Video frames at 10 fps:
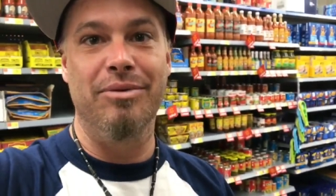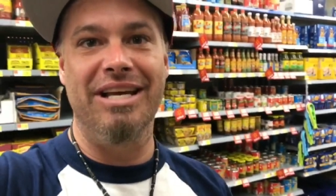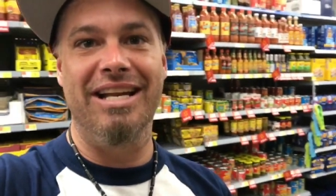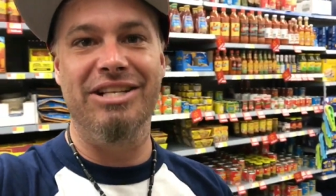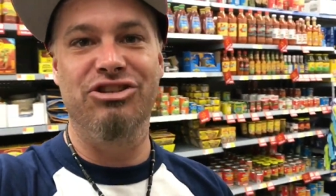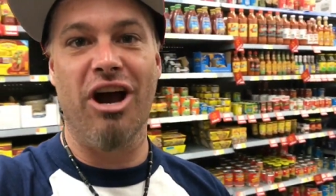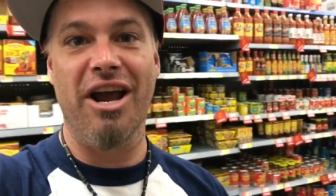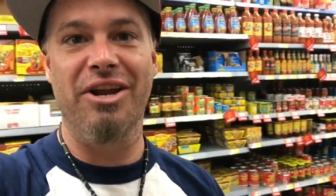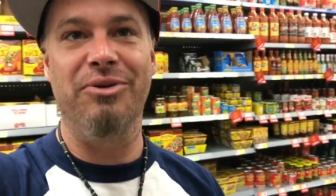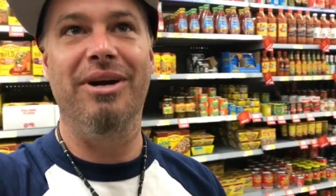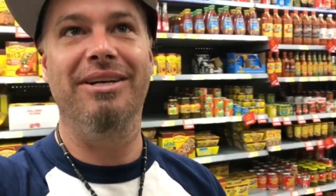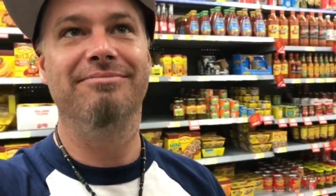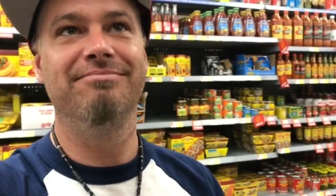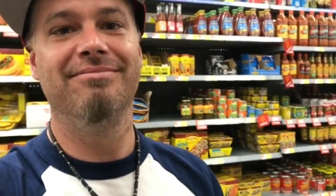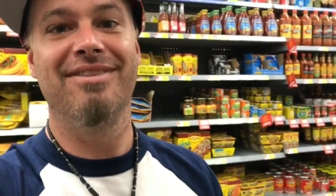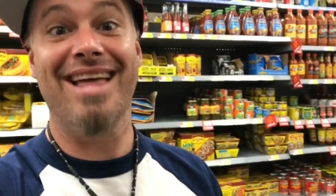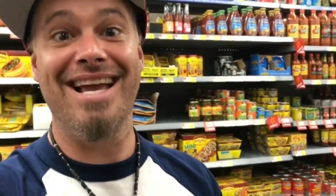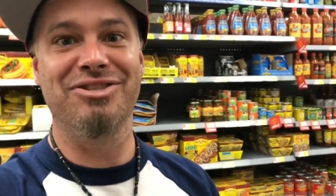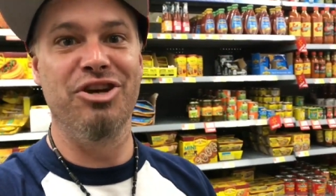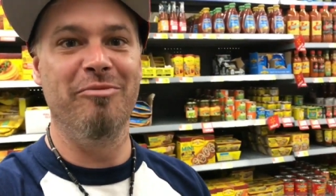I'm gonna get it and try anyway.
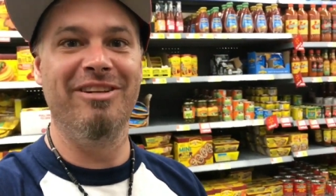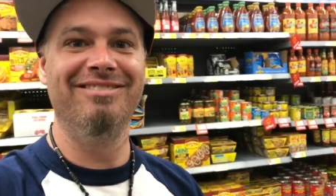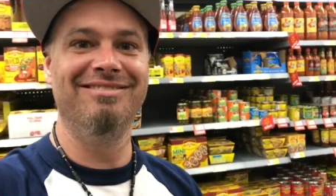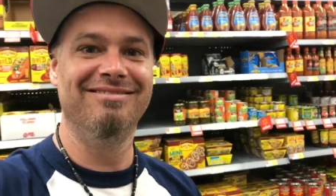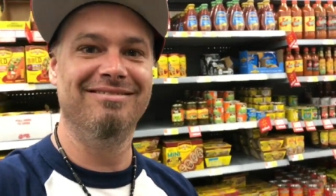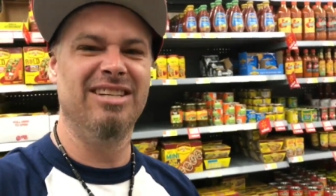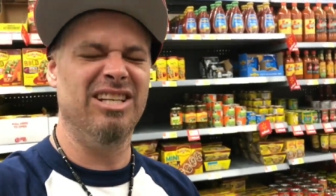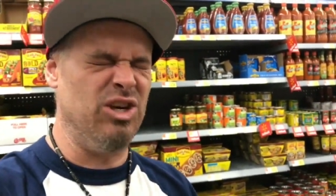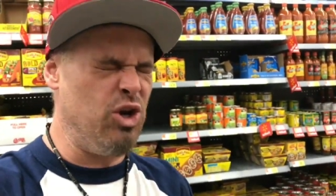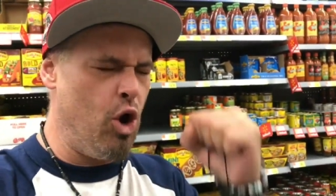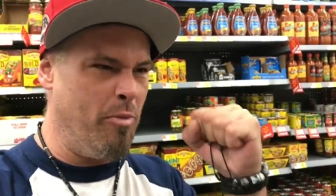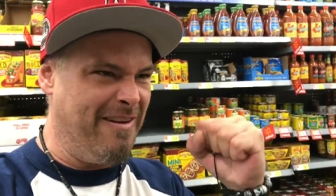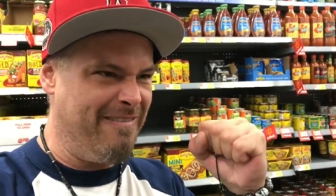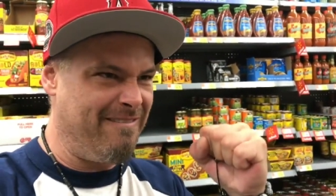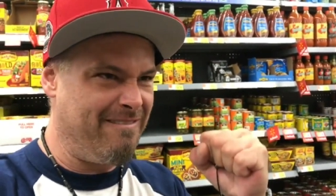Thanks, Newman. Newman.